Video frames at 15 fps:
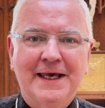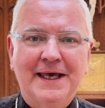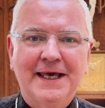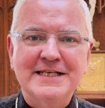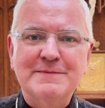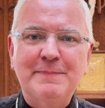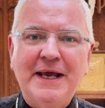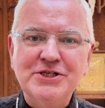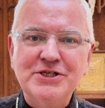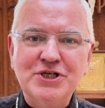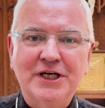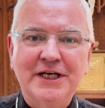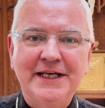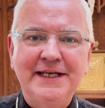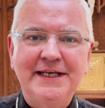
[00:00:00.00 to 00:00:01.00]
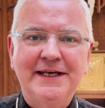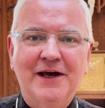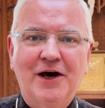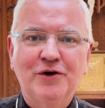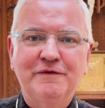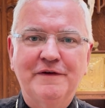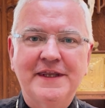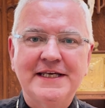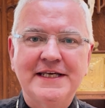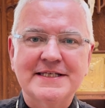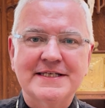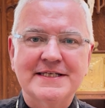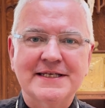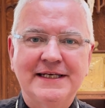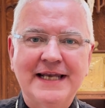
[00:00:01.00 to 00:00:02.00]
Especially over
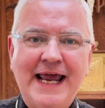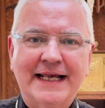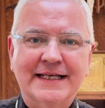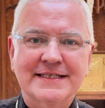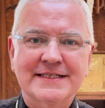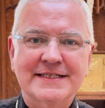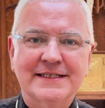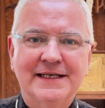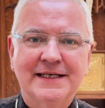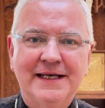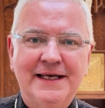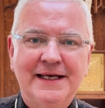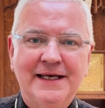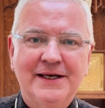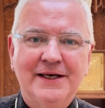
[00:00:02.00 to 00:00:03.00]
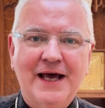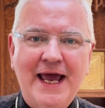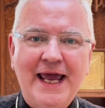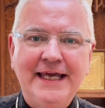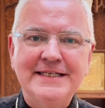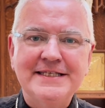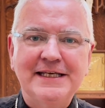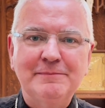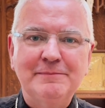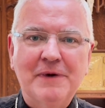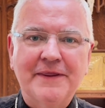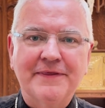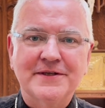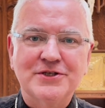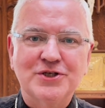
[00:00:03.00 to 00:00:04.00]
this next 18
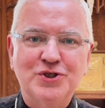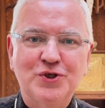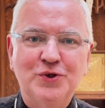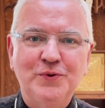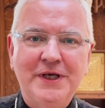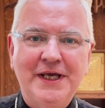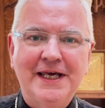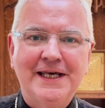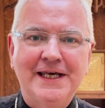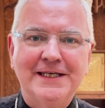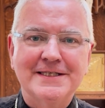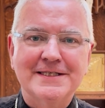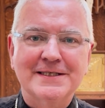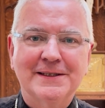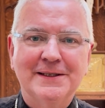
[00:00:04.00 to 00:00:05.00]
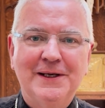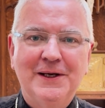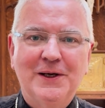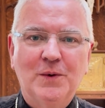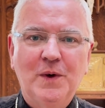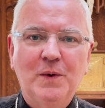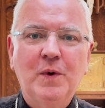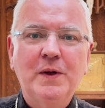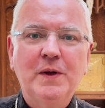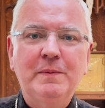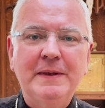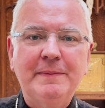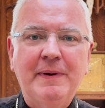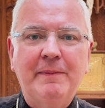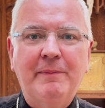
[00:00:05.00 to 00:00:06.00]
months to 2 years, we will
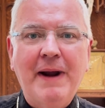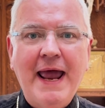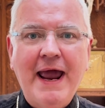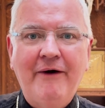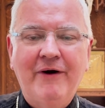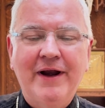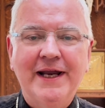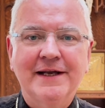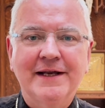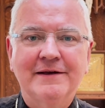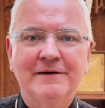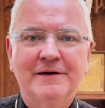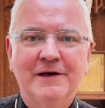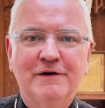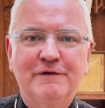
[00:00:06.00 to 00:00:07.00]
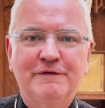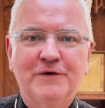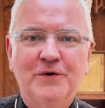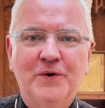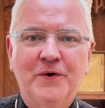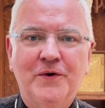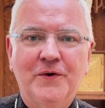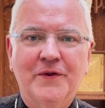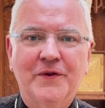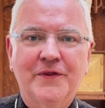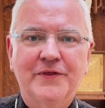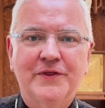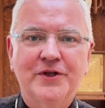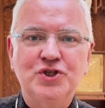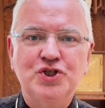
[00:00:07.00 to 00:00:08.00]
be preparing
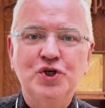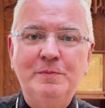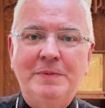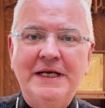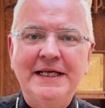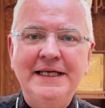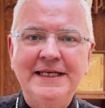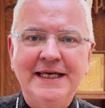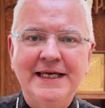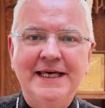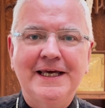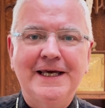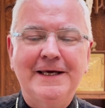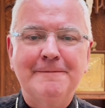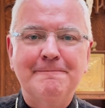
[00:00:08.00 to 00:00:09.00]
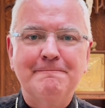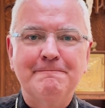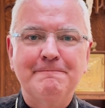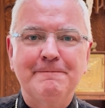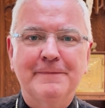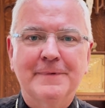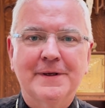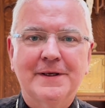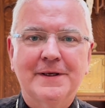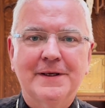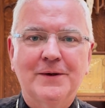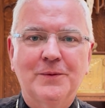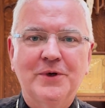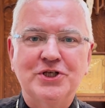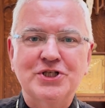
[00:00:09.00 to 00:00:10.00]
for the Jubilee Year,
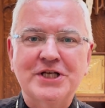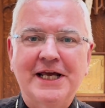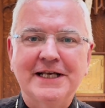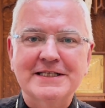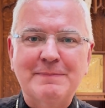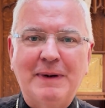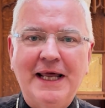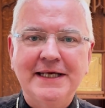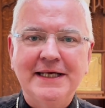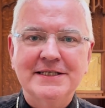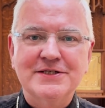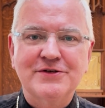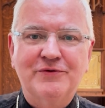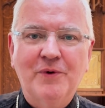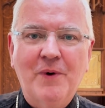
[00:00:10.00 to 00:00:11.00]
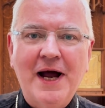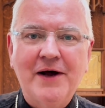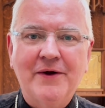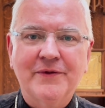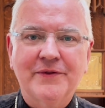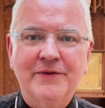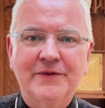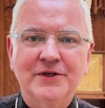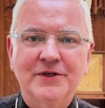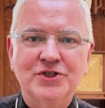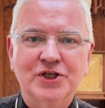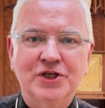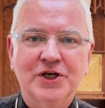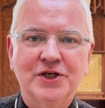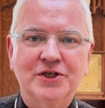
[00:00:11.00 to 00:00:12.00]
which takes place throughout the
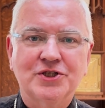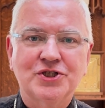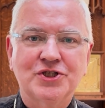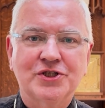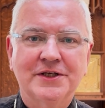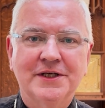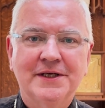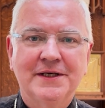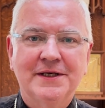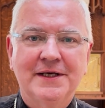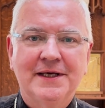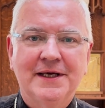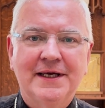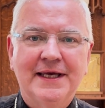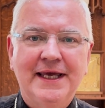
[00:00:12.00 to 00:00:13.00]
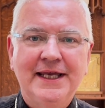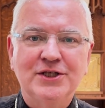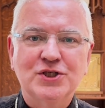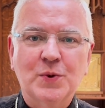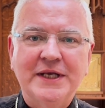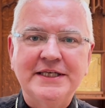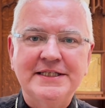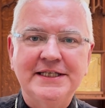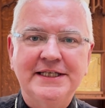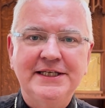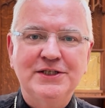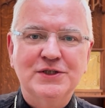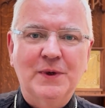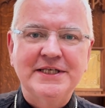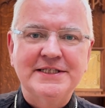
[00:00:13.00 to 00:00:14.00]
Church in
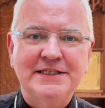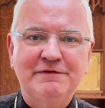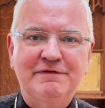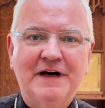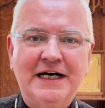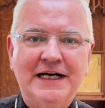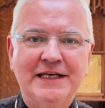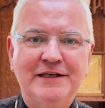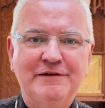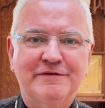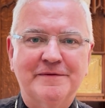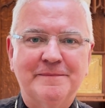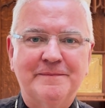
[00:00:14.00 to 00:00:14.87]
2025.